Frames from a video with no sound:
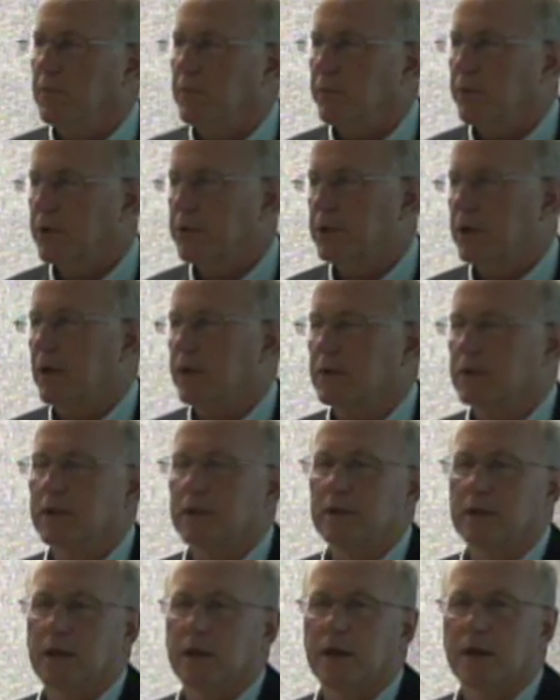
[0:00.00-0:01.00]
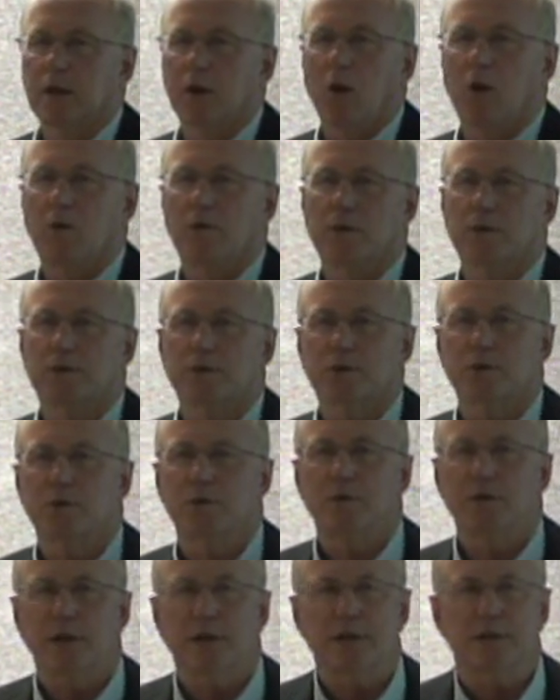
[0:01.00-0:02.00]
particularly then over
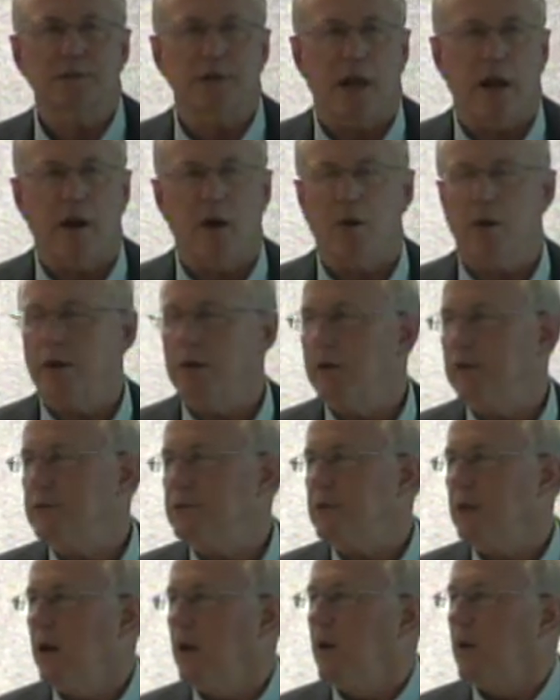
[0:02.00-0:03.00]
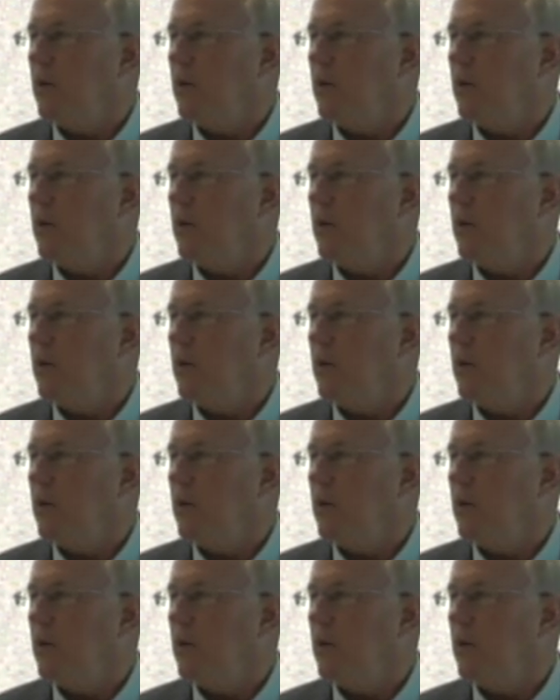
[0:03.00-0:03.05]
to these areas